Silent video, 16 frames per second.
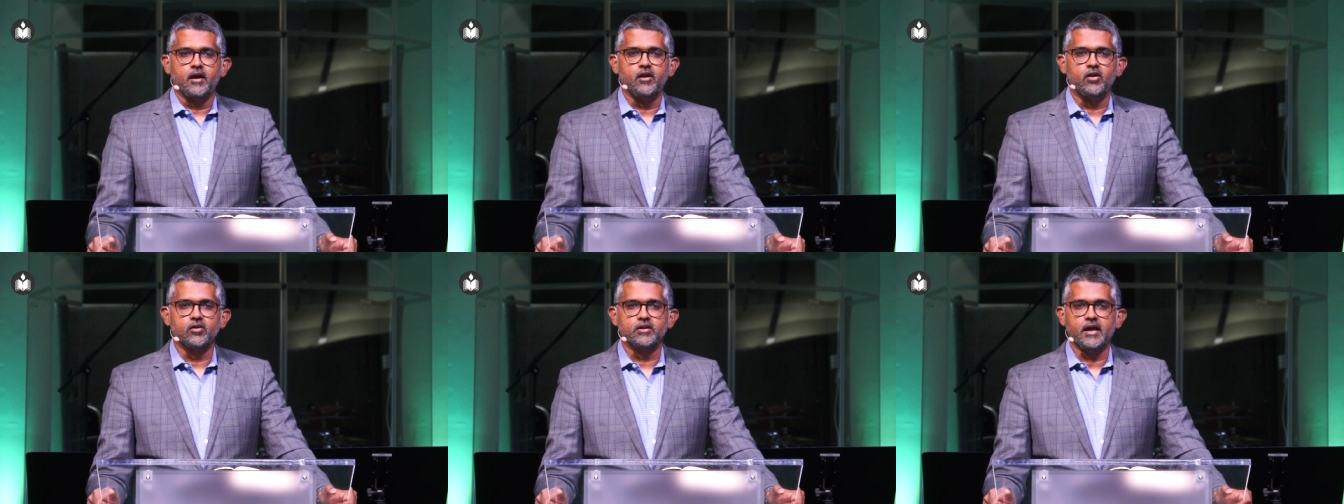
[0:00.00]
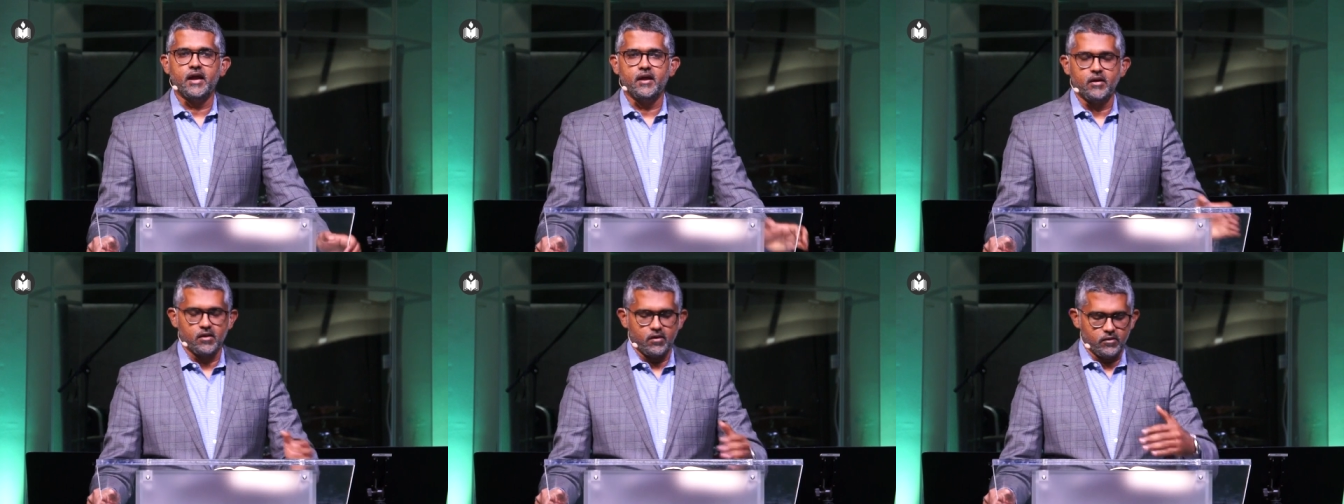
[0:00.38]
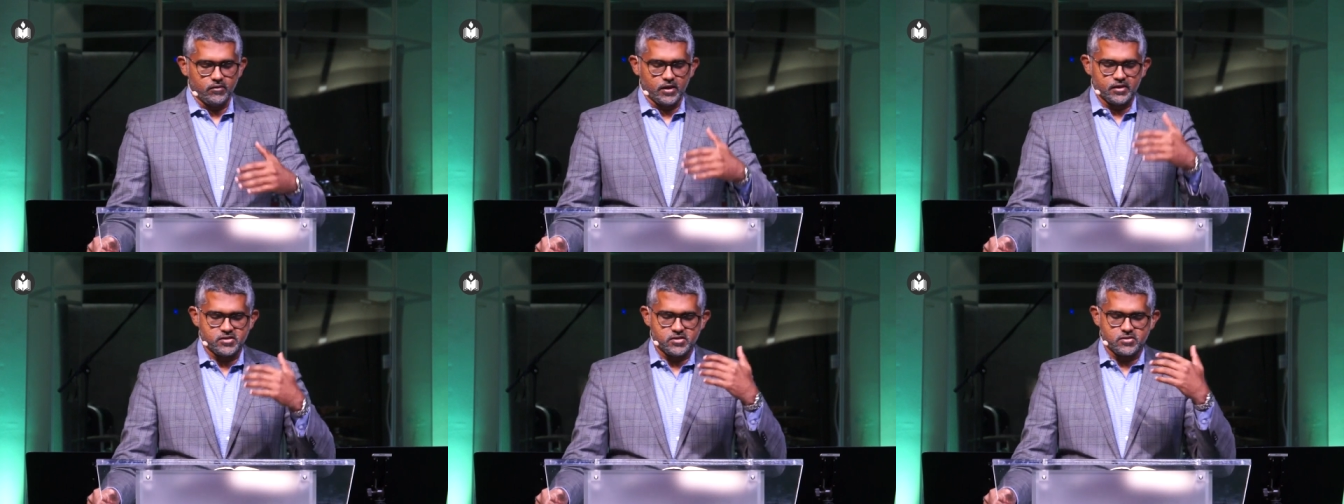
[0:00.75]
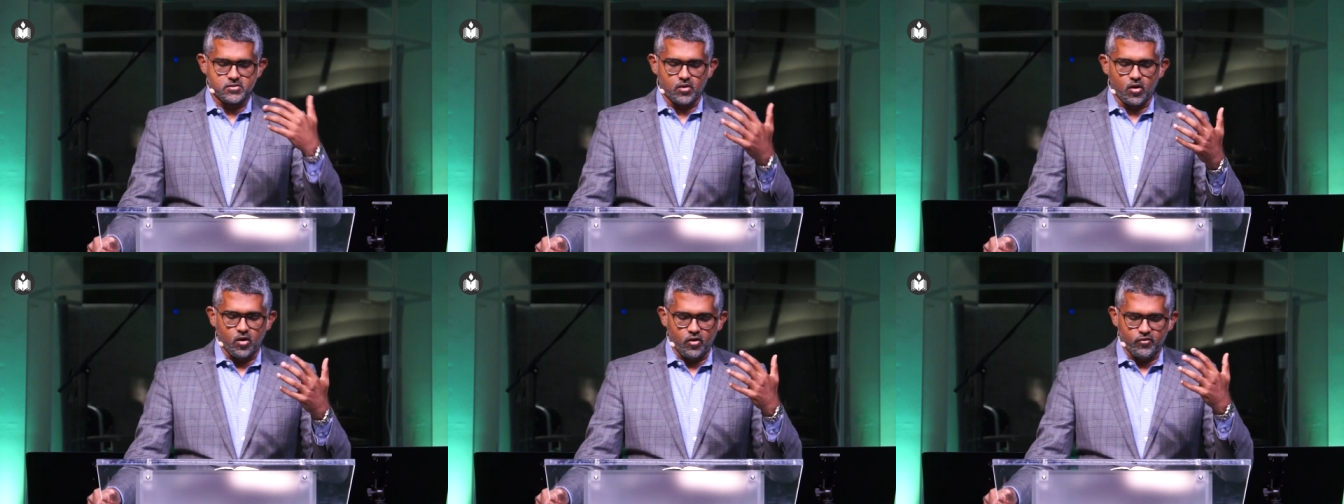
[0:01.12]
you know, they they
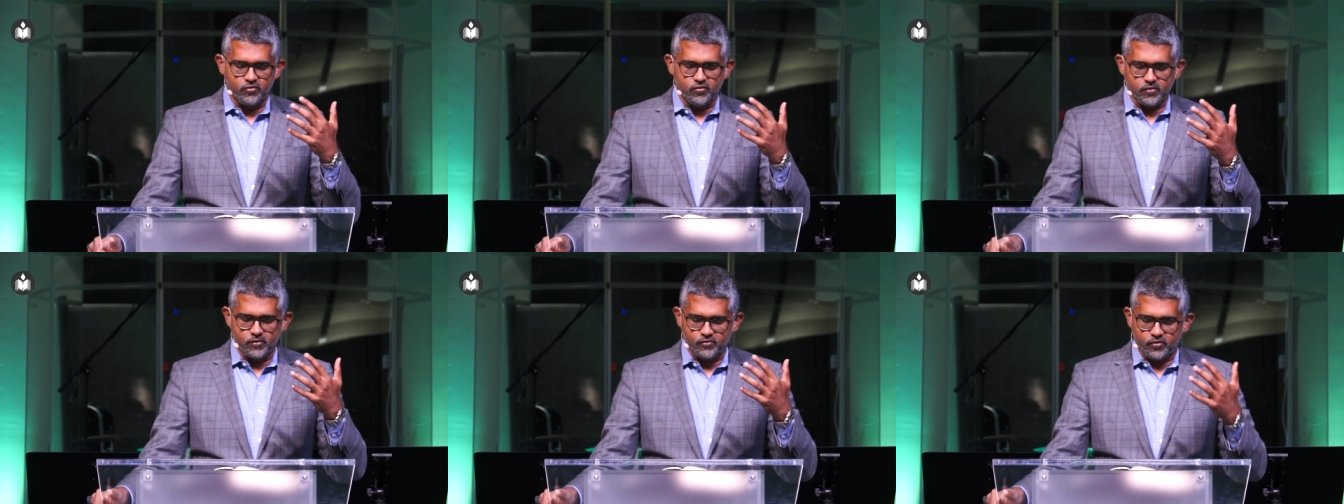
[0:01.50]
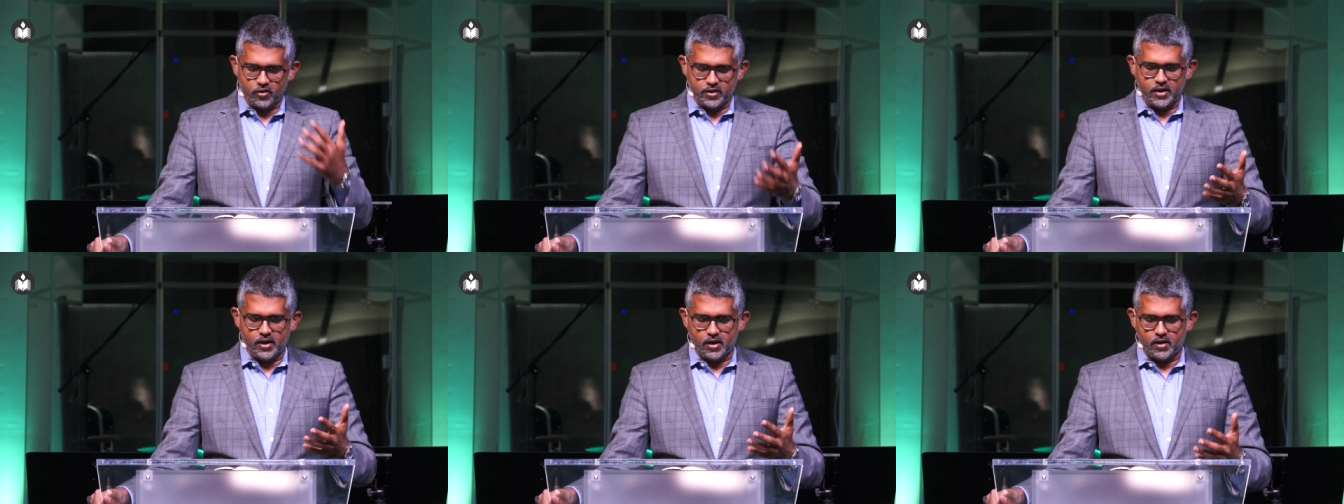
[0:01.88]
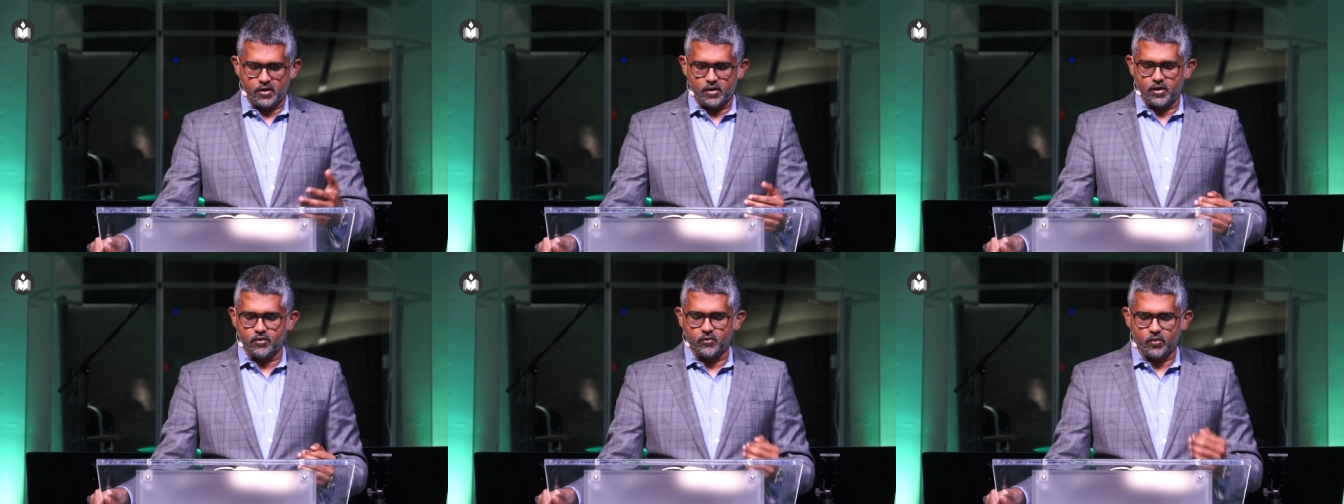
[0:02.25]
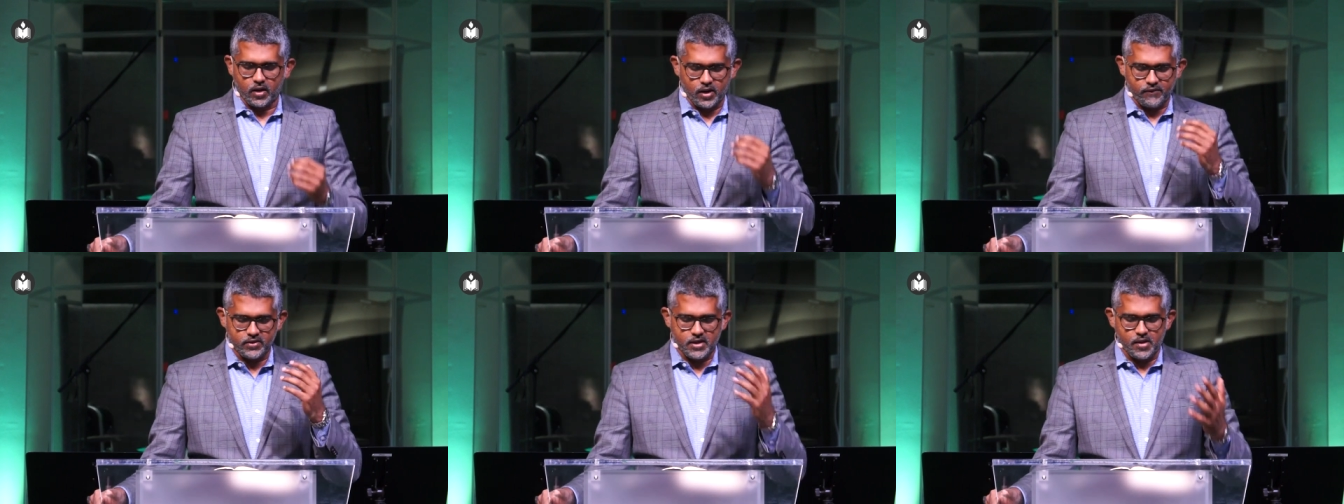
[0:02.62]
strove for their
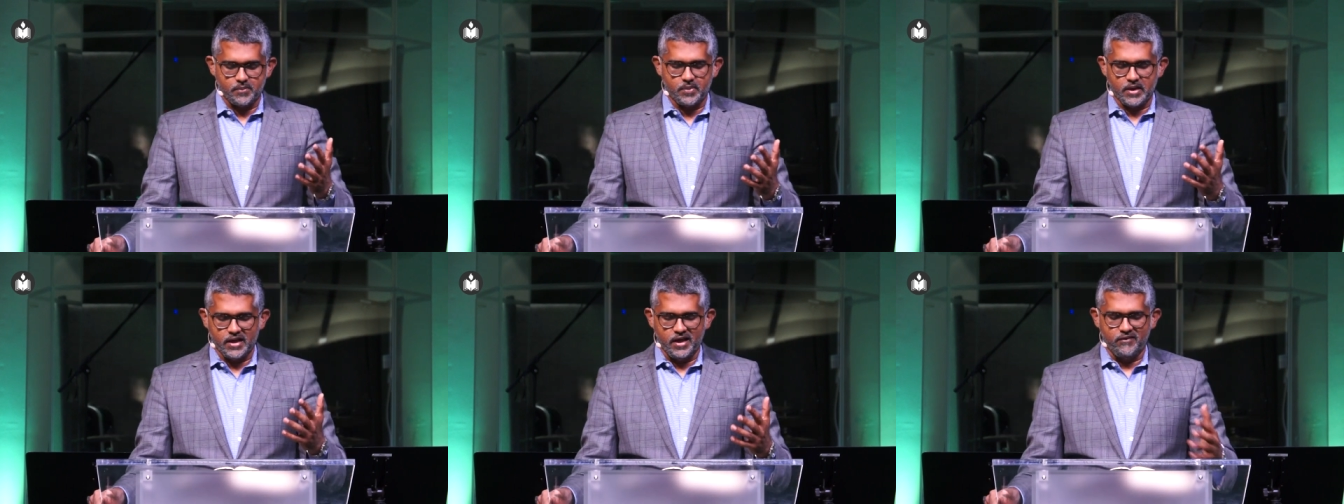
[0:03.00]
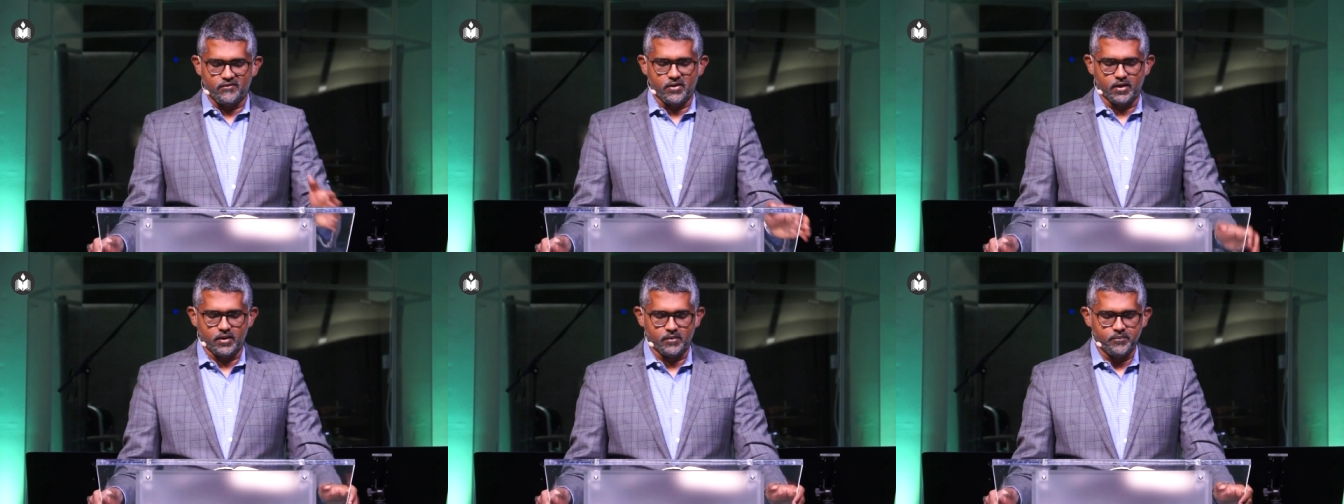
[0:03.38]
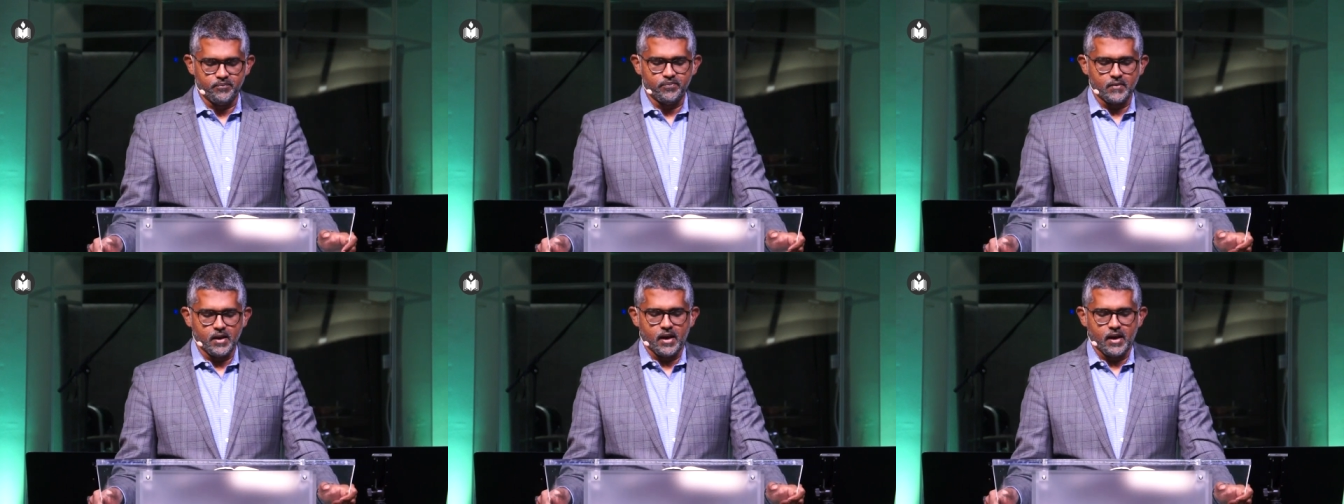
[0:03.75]
whatever they believed in,